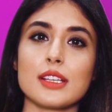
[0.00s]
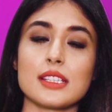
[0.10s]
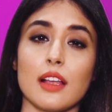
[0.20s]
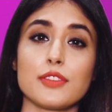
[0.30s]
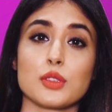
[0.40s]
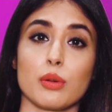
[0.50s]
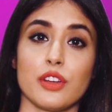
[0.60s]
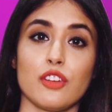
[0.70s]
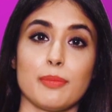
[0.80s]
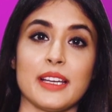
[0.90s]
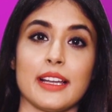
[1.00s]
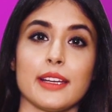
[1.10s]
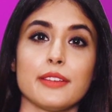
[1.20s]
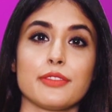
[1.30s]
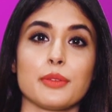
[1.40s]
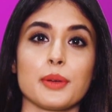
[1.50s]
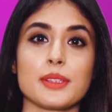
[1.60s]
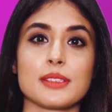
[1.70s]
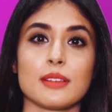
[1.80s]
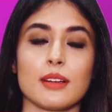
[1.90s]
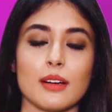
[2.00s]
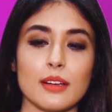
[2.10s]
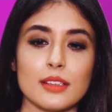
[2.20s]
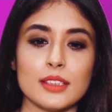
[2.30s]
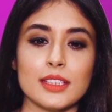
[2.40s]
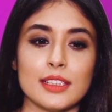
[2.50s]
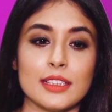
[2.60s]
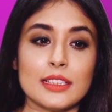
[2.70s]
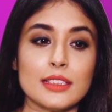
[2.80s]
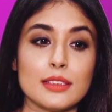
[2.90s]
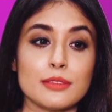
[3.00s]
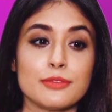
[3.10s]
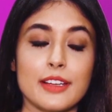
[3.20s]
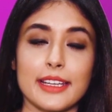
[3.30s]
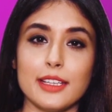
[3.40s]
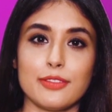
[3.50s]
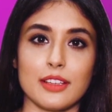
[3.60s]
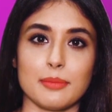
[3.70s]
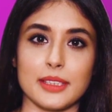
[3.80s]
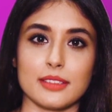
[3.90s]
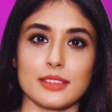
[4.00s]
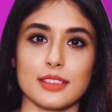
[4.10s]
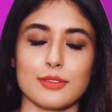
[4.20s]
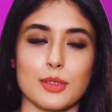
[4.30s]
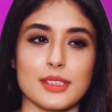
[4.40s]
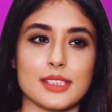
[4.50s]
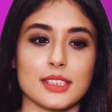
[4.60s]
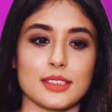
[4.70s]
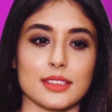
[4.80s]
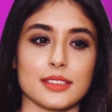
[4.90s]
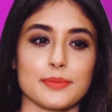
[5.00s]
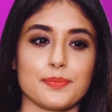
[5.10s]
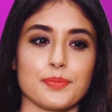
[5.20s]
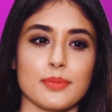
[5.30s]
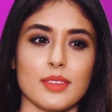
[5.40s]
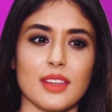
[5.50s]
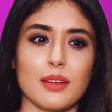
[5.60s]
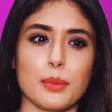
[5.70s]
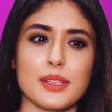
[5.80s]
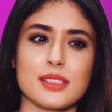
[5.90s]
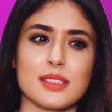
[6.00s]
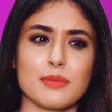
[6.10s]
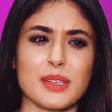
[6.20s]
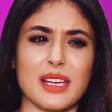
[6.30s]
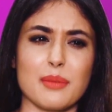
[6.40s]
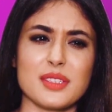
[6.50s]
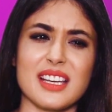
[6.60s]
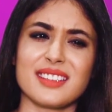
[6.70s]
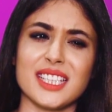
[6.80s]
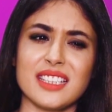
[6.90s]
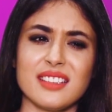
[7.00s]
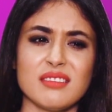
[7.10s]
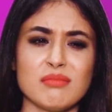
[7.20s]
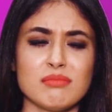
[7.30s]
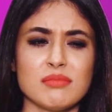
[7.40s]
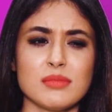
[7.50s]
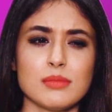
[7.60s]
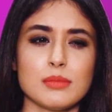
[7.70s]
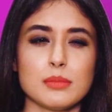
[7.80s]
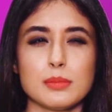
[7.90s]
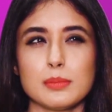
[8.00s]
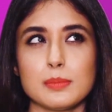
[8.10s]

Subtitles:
First love story of my life was very filmy. It was when I was, I think, in